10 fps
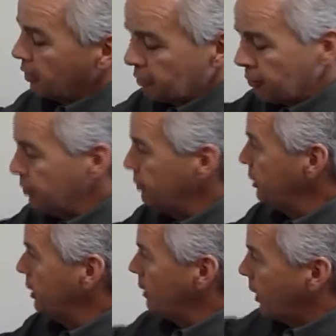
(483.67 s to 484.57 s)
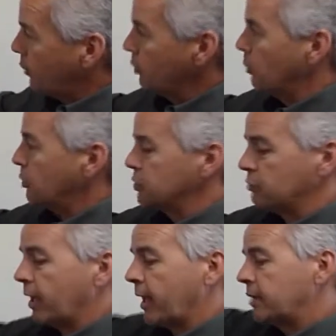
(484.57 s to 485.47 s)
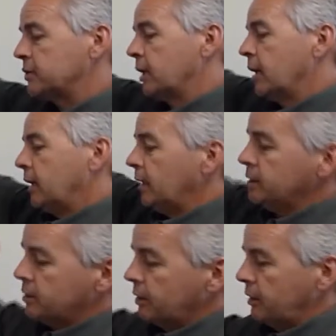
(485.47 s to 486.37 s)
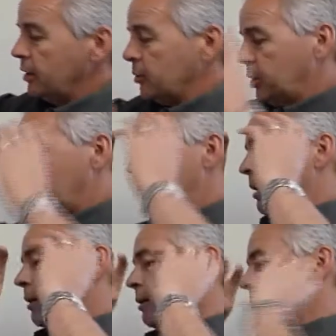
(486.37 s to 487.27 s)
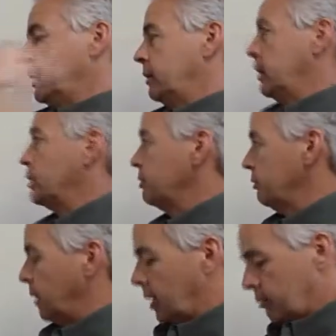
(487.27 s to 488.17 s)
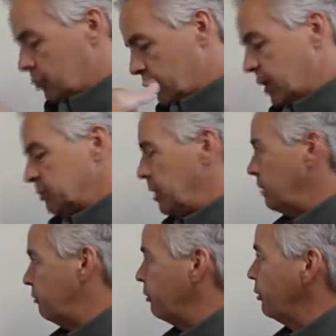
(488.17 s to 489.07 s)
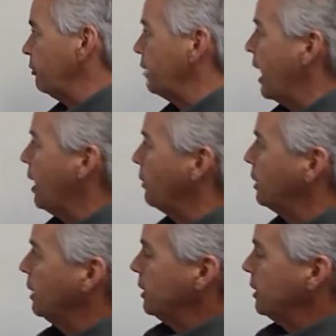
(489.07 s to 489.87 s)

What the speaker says: through the outermost strands into the aluminum barrel and then get transmitted further down.